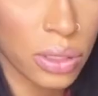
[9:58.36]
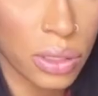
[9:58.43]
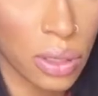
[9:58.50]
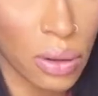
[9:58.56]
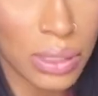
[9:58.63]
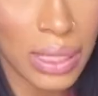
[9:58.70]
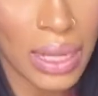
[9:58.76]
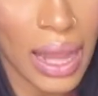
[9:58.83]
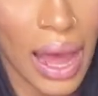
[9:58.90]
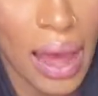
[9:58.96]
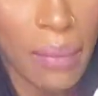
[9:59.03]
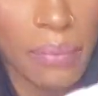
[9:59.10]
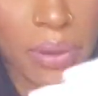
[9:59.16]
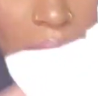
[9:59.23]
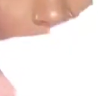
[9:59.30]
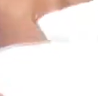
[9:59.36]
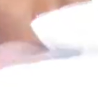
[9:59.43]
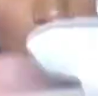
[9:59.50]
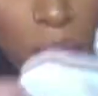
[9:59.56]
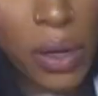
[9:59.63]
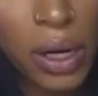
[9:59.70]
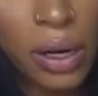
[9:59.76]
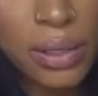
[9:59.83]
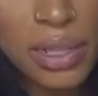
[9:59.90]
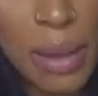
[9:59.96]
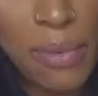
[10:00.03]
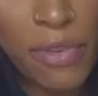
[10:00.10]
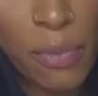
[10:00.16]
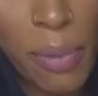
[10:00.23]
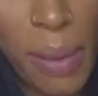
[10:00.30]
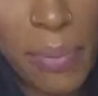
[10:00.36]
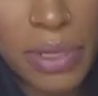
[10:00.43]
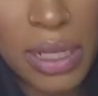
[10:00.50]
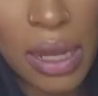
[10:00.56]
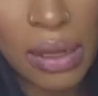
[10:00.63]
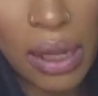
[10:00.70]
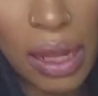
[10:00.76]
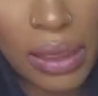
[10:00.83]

So it's a lot, but I just put it on top of a paper towel like